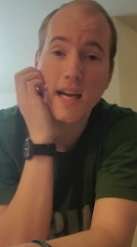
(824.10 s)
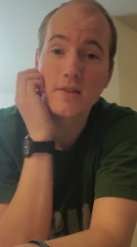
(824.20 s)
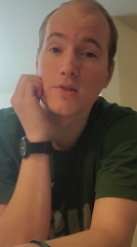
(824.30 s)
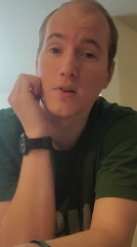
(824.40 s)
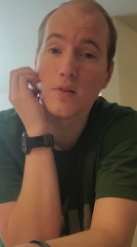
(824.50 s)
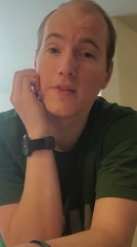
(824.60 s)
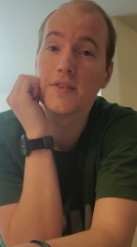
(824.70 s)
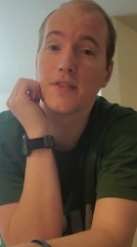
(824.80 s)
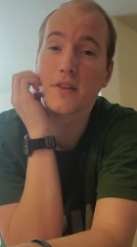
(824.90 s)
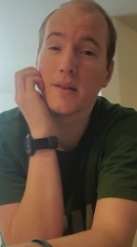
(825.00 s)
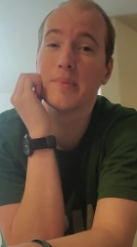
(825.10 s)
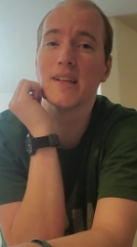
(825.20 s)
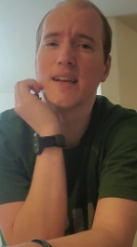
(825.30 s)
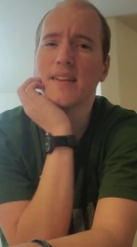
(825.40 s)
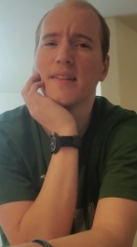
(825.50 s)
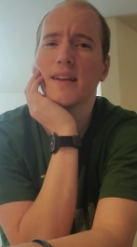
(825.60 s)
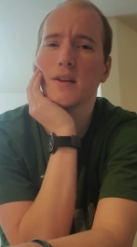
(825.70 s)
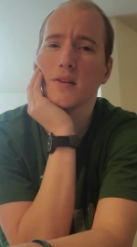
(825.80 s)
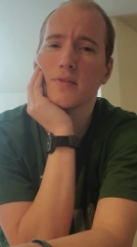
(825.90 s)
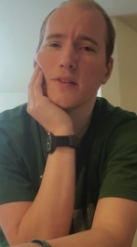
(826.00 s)
I don't know if this is going to mean anything
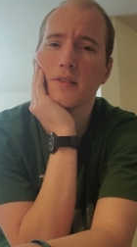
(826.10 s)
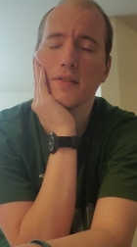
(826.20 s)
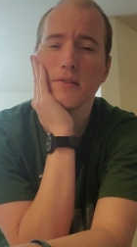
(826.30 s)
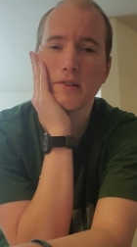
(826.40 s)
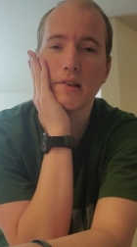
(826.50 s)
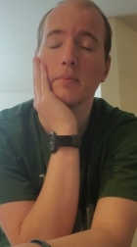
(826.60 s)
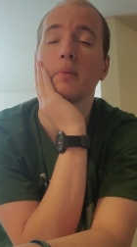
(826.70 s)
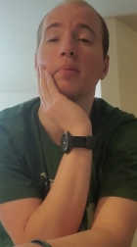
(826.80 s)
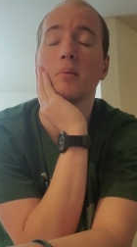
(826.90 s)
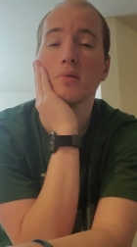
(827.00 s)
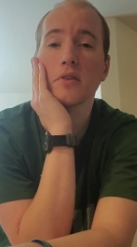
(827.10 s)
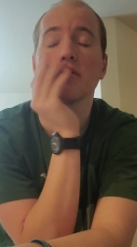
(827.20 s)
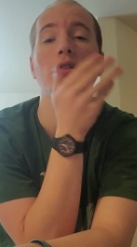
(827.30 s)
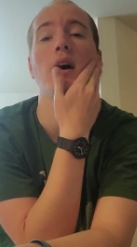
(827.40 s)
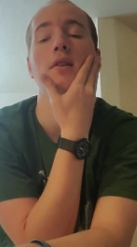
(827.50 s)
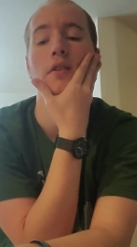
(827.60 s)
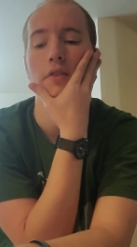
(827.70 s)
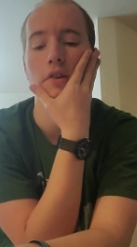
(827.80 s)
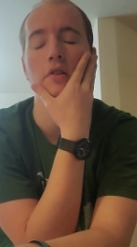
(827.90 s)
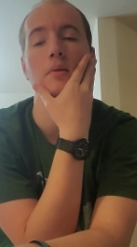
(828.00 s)
or if this is even going to be published or how that's
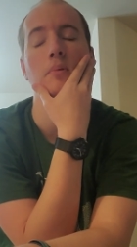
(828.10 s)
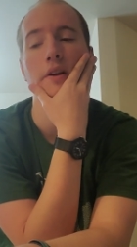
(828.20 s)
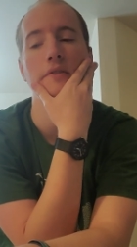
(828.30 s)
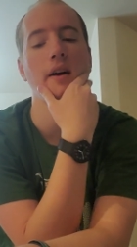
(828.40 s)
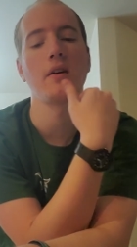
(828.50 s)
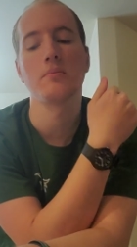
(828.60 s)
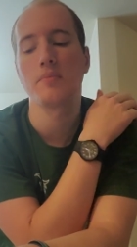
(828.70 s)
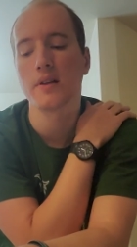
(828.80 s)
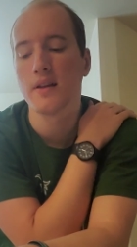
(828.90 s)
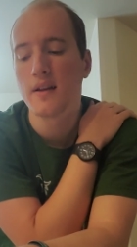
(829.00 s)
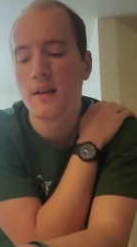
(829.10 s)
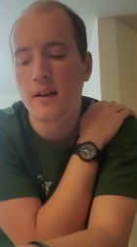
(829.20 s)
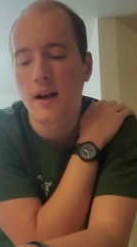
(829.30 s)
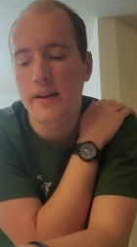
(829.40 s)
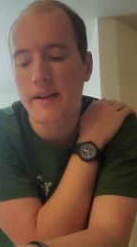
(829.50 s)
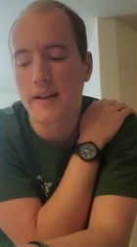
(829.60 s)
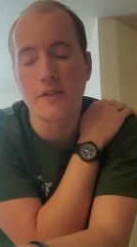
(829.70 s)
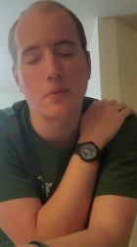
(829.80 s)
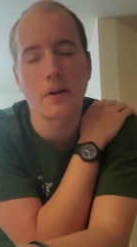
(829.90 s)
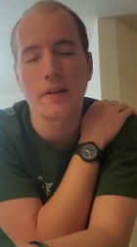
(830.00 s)
all going to break down. But again, I
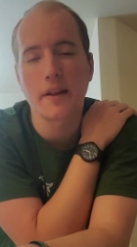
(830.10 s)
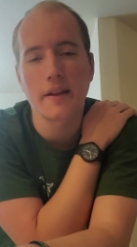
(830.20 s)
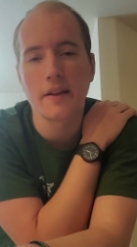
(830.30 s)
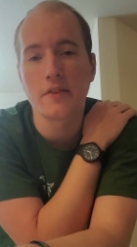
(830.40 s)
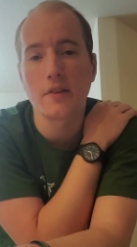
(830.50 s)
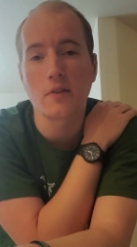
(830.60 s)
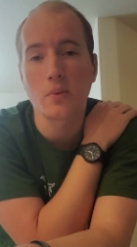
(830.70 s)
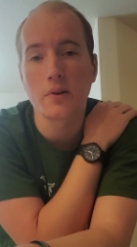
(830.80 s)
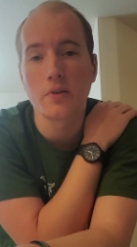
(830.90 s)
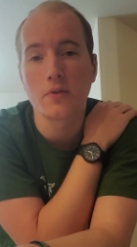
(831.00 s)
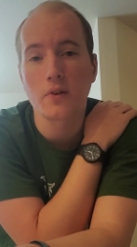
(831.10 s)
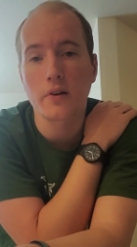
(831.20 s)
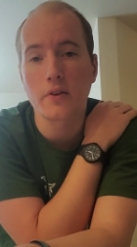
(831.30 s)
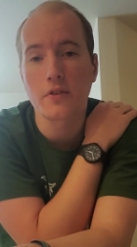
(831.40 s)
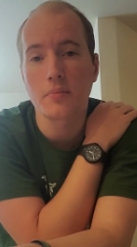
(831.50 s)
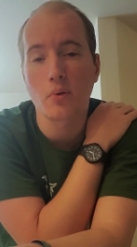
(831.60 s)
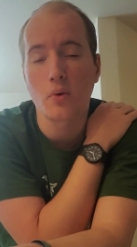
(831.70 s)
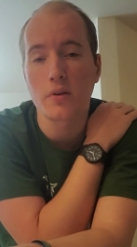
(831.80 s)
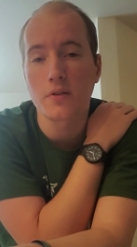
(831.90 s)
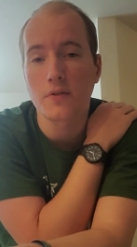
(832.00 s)
just want to thank each and every one of you for all your
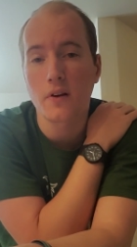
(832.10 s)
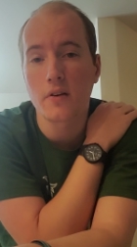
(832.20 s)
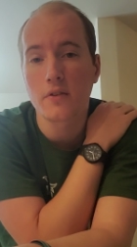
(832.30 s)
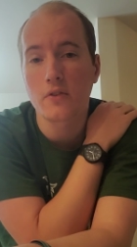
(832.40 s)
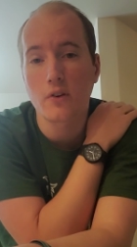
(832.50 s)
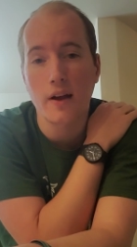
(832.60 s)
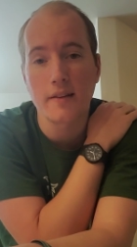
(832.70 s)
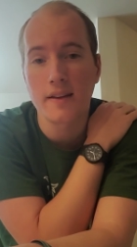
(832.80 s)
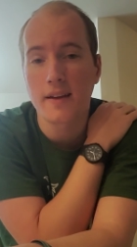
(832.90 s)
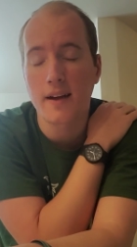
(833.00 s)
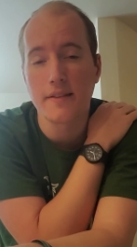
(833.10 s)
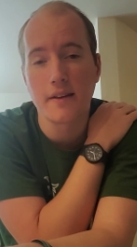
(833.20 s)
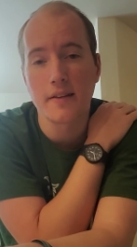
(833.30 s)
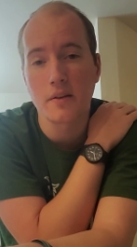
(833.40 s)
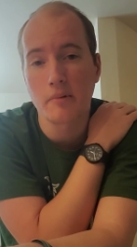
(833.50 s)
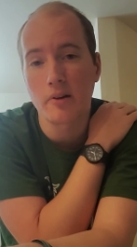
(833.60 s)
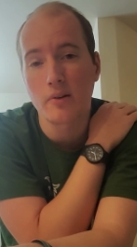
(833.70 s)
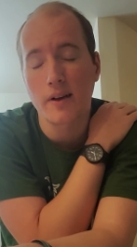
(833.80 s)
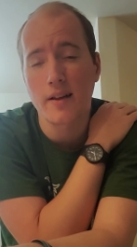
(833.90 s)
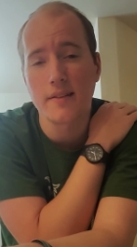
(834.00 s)
support as far as track day content,
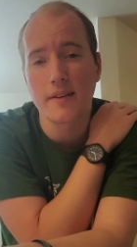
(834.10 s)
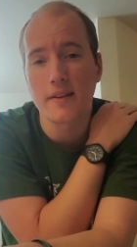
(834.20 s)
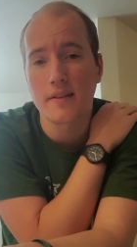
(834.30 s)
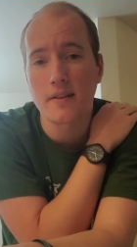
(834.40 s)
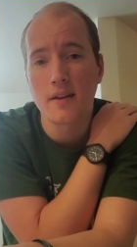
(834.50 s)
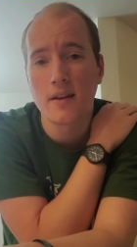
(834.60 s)
Camaro content,